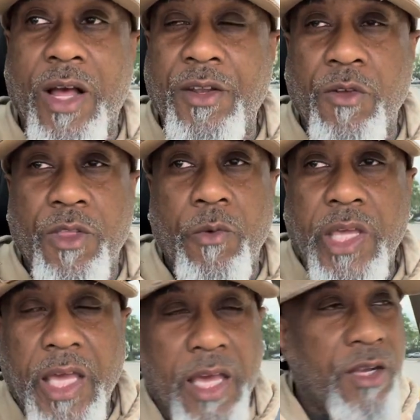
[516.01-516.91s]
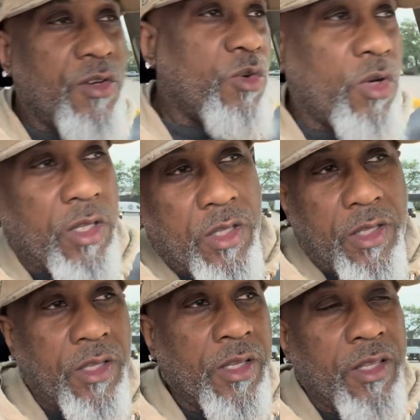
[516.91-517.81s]
I know that we can do it.
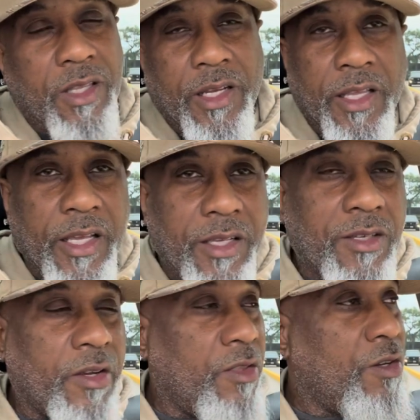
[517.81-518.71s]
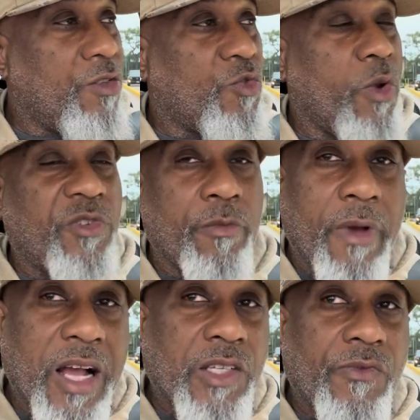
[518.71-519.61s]
The links are in the description
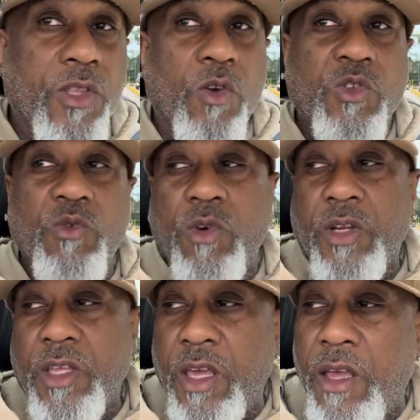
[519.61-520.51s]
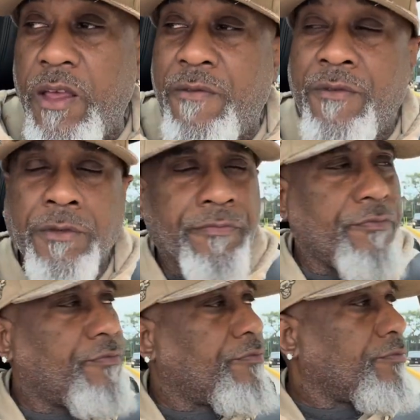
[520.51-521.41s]
box for those who want to give.
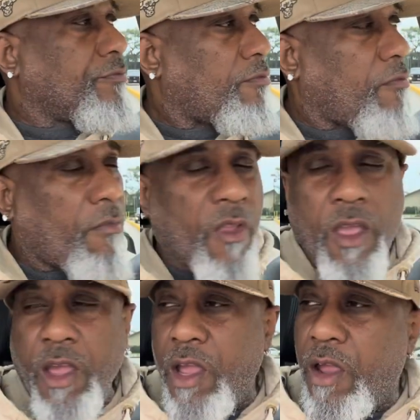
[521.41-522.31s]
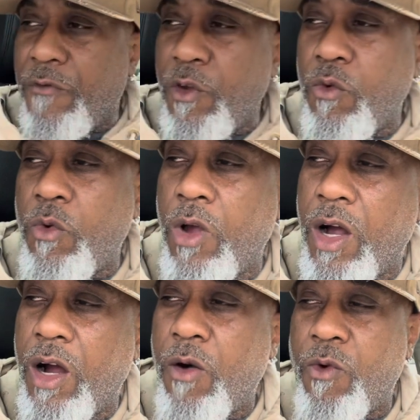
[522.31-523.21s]
If you
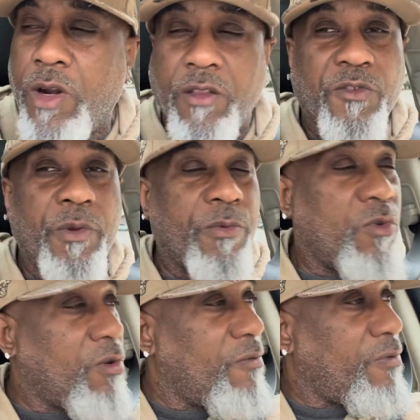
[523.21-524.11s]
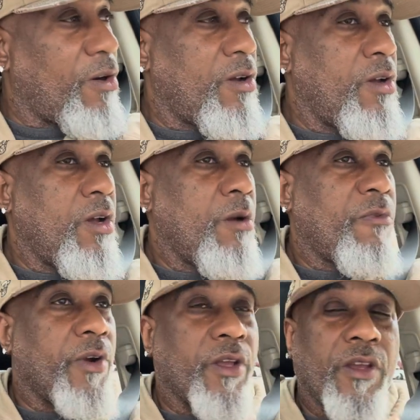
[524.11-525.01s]
one of those people who
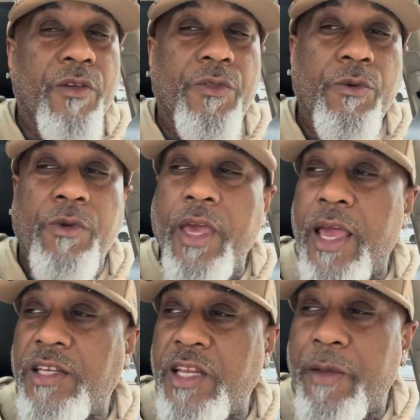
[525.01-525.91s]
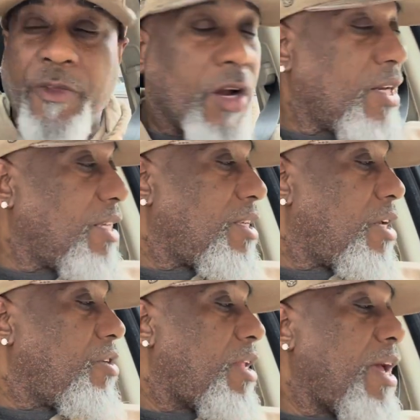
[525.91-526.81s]
prefer to give through Cash App, the
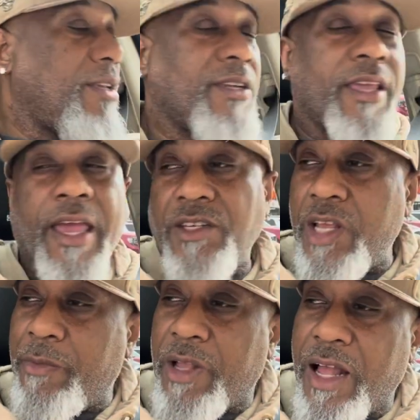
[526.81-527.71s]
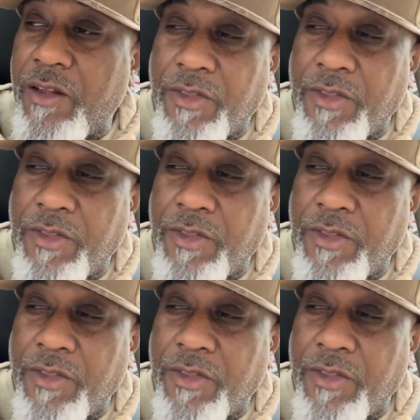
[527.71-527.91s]
organization has a Cash App account.